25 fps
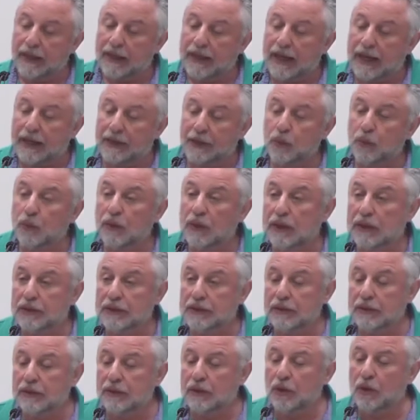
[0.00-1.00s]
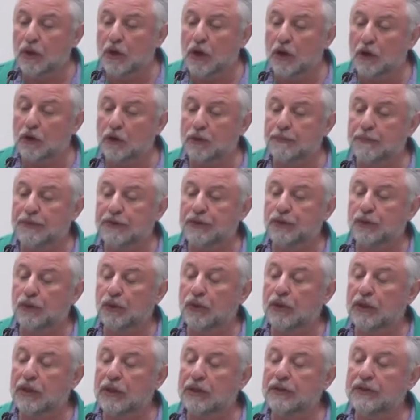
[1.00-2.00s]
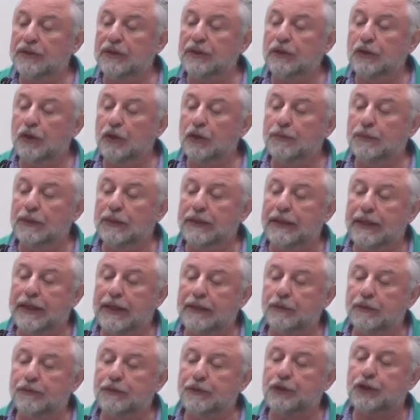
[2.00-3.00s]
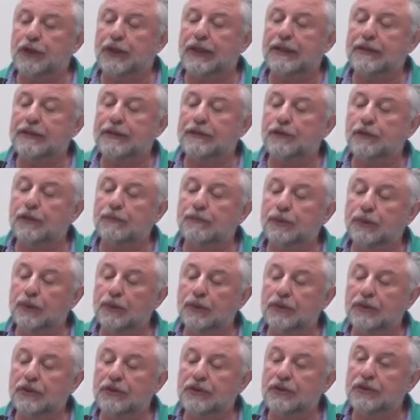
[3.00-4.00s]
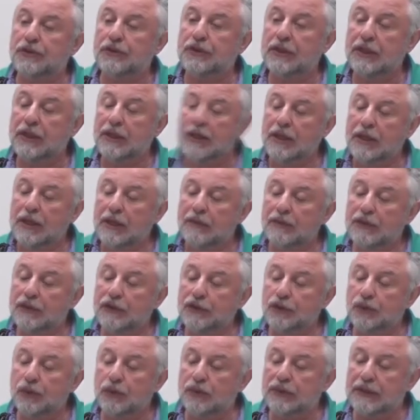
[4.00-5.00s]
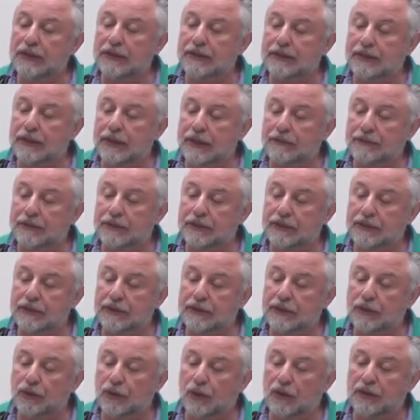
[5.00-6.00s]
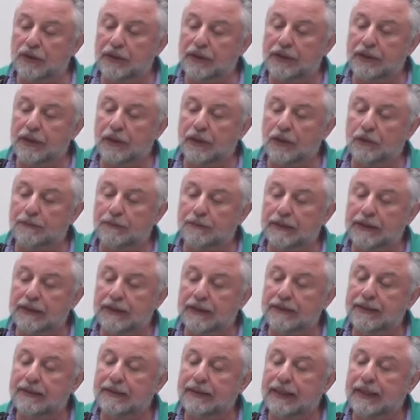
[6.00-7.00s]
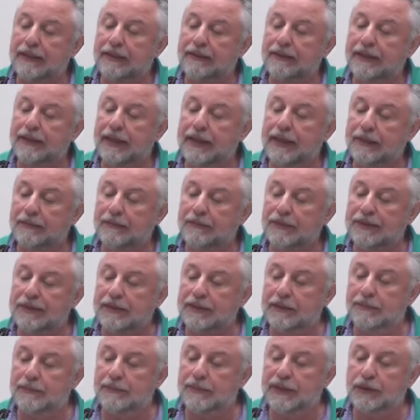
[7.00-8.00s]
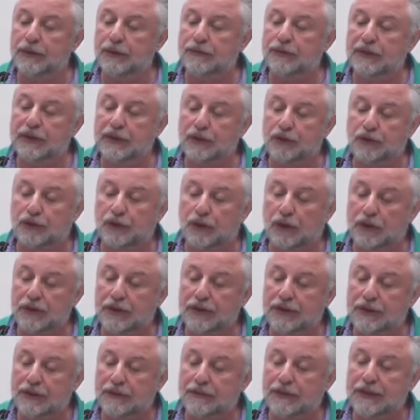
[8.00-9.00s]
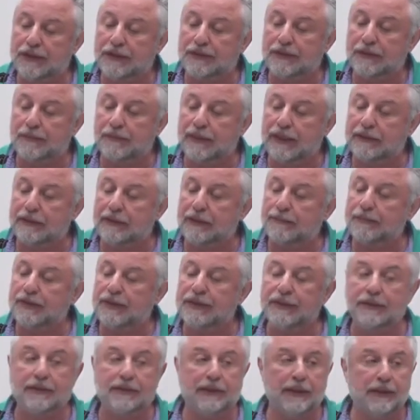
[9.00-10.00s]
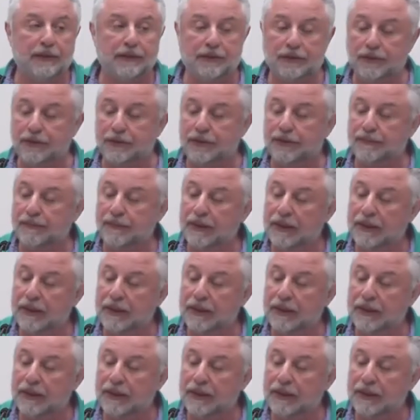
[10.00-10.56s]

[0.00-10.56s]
Anyone who hopes to learn the noble game of chess from books will soon discover that only the openings and endgames admit of an exhaustive systematic presentation,